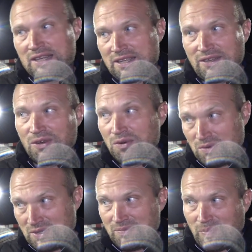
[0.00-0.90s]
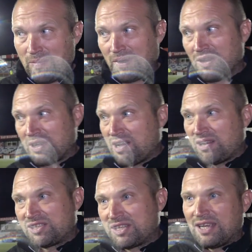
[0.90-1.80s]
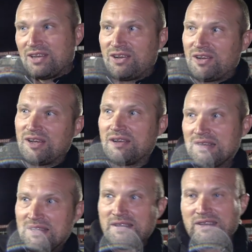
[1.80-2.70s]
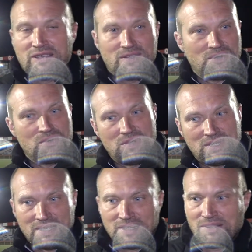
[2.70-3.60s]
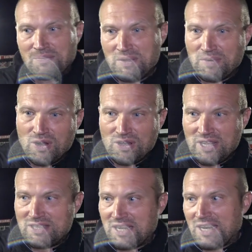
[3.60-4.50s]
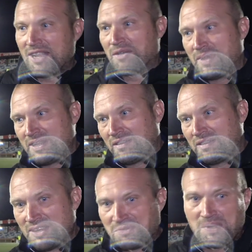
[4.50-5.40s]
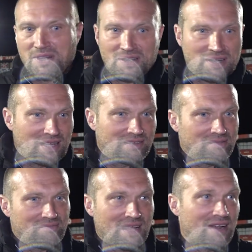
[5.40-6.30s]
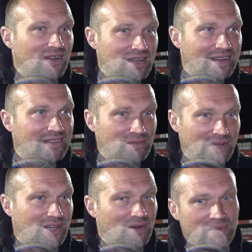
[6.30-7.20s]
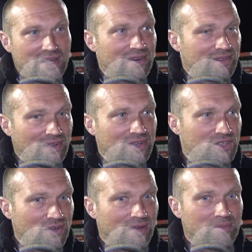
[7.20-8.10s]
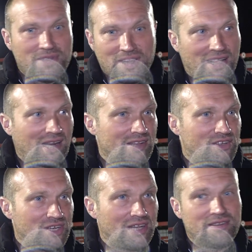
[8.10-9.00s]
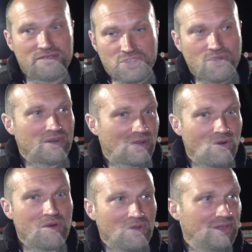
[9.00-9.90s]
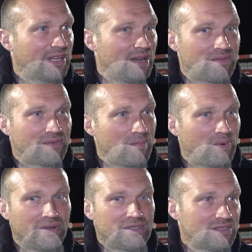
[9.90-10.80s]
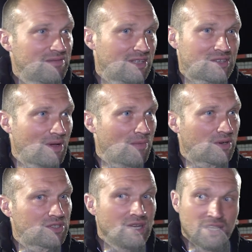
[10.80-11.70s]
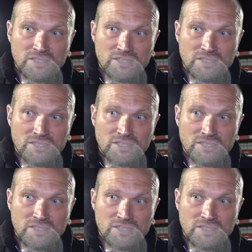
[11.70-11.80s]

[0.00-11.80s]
You know, people look at it and say, oh, you know, we were lucky tonight, or we done this, we done that. I look at it, we come here, done a job, got a clean sheet, scored the goal and won the game, 3 points. That's the way it works.